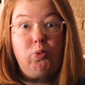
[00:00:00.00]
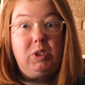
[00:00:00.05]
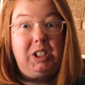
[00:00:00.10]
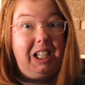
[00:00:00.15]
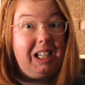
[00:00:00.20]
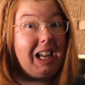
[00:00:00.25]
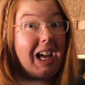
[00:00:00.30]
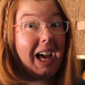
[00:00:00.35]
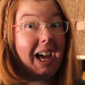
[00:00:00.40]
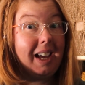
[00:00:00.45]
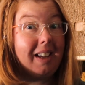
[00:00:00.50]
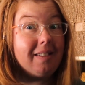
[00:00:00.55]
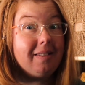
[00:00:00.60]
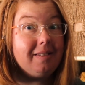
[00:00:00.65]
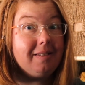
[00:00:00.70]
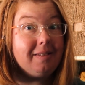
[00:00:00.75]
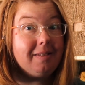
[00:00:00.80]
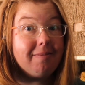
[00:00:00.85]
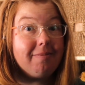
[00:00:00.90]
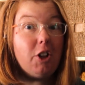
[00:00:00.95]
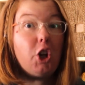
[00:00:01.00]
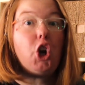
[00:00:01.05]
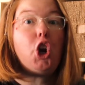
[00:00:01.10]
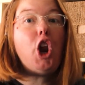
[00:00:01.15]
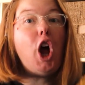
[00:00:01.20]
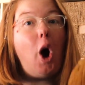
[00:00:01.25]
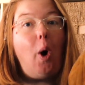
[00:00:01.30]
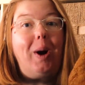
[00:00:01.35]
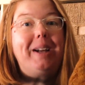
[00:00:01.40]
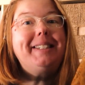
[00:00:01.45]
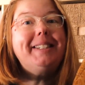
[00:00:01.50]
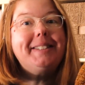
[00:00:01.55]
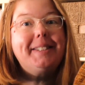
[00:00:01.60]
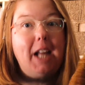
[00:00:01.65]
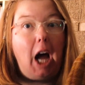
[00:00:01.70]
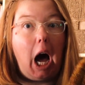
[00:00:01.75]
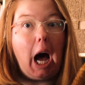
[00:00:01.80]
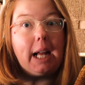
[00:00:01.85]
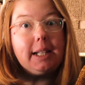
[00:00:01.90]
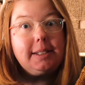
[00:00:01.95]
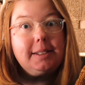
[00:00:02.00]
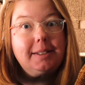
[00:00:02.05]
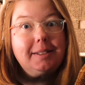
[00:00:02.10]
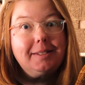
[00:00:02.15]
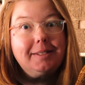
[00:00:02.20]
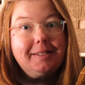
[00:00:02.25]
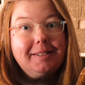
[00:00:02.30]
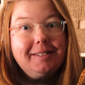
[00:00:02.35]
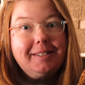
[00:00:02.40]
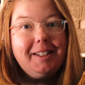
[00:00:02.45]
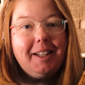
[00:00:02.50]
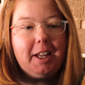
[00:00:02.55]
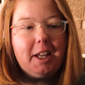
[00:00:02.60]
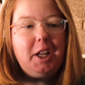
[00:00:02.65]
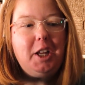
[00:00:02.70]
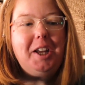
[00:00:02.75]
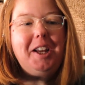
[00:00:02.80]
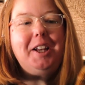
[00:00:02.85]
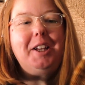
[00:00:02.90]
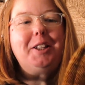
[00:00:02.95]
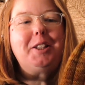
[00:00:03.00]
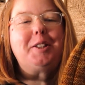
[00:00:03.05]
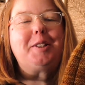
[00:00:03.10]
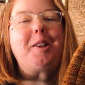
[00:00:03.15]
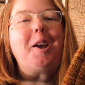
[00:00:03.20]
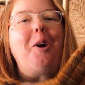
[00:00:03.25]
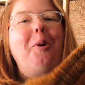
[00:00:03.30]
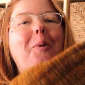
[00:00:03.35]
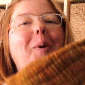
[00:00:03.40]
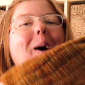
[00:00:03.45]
Did I? No, I did not. So